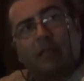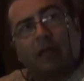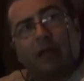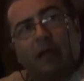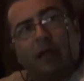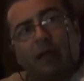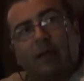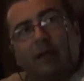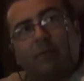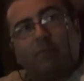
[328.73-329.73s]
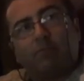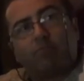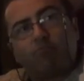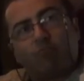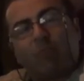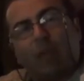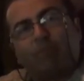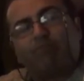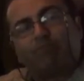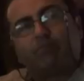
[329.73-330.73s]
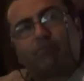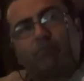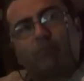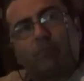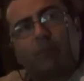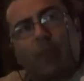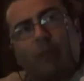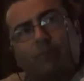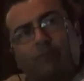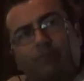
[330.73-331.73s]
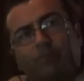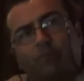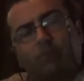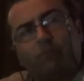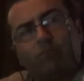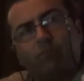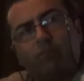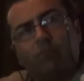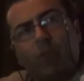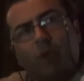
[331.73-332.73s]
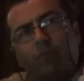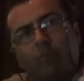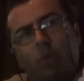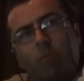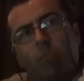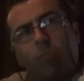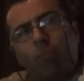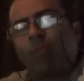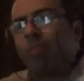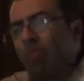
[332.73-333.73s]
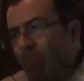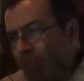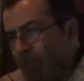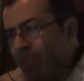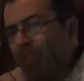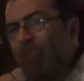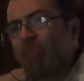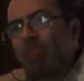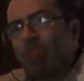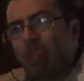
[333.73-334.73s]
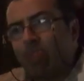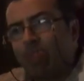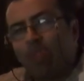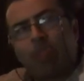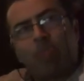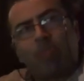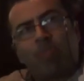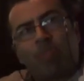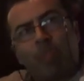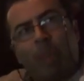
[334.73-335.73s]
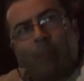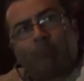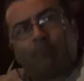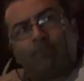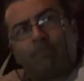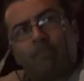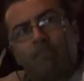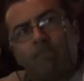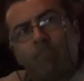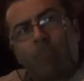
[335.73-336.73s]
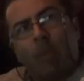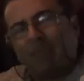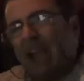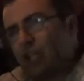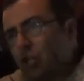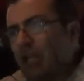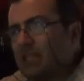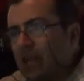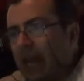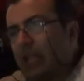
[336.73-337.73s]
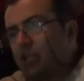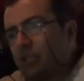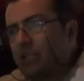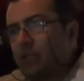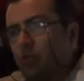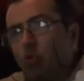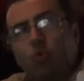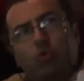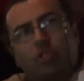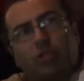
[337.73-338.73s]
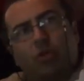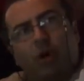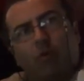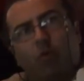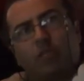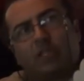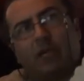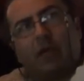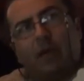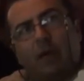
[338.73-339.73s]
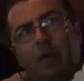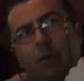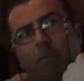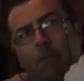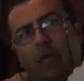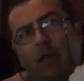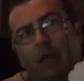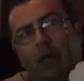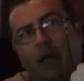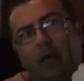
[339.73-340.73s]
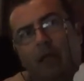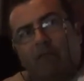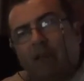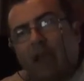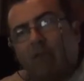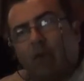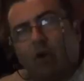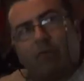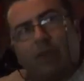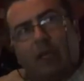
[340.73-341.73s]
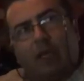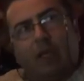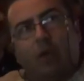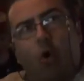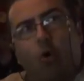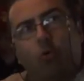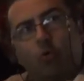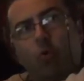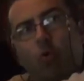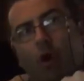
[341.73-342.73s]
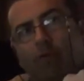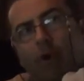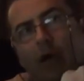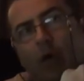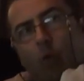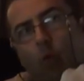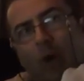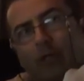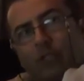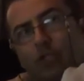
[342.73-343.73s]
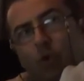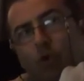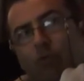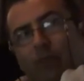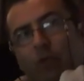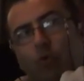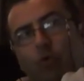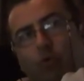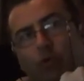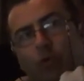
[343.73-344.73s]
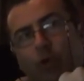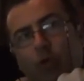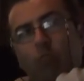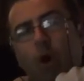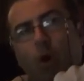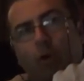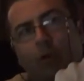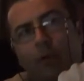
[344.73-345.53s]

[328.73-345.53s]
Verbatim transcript: noticed, I noticed that. Now, did that have have to do? I think I read somewhere that it had to do with something about double hitting the cue ball, or yeah, shot selections and rules. You know, I've always uh, been in favor of the old rule of one stroke of the cue through the cue ball